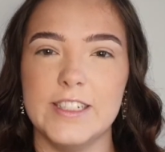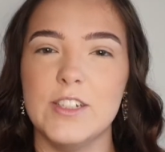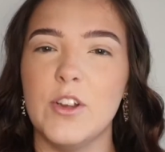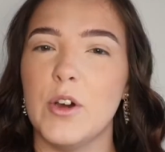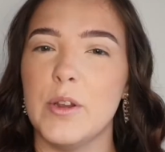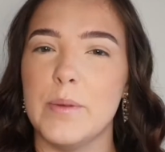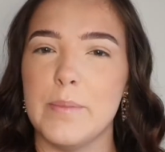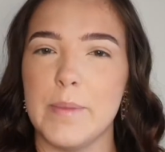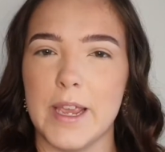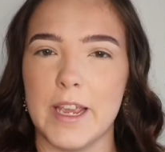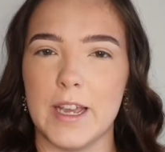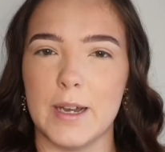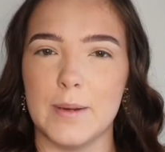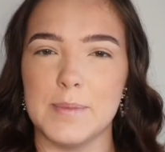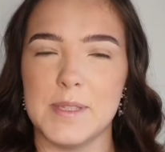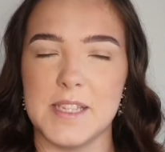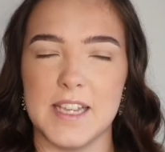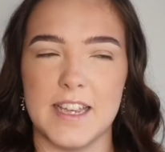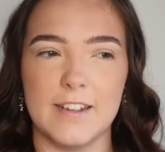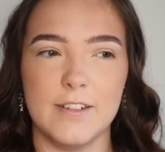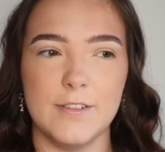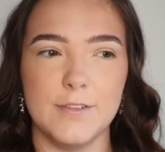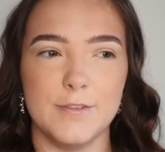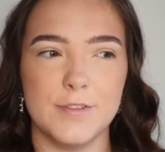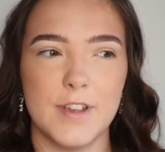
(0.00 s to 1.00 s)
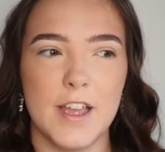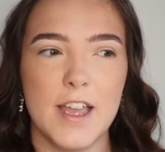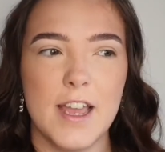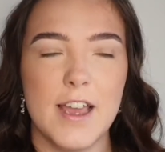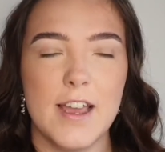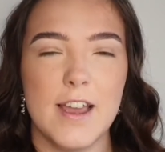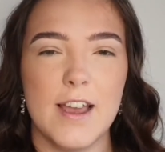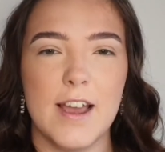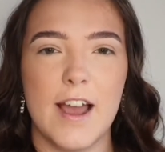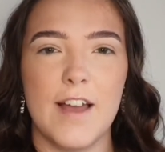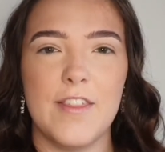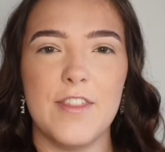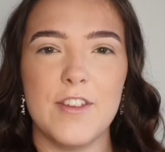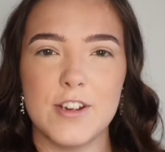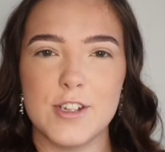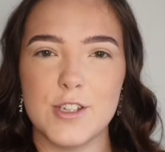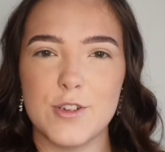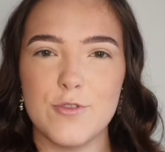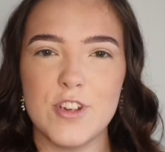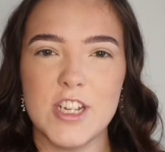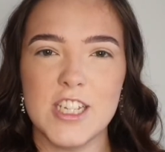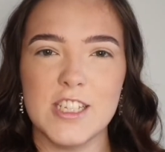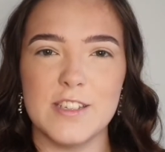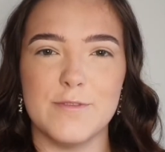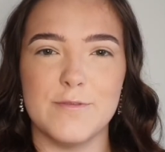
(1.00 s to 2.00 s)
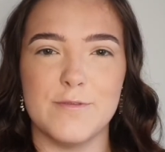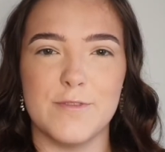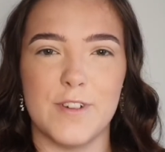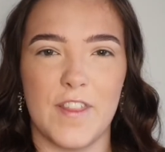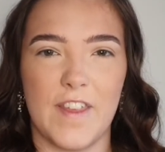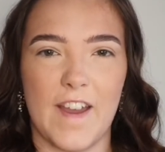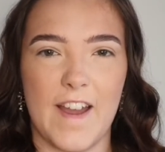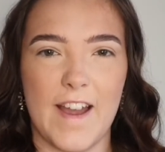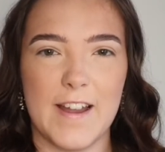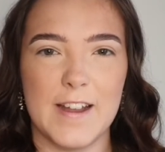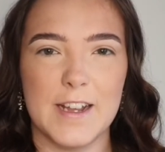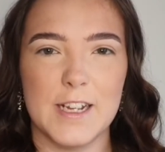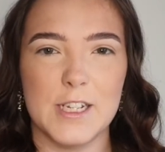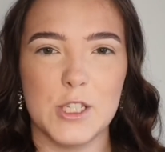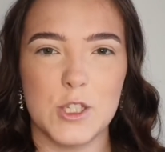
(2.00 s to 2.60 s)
non-makeup self. And there's a reason for that.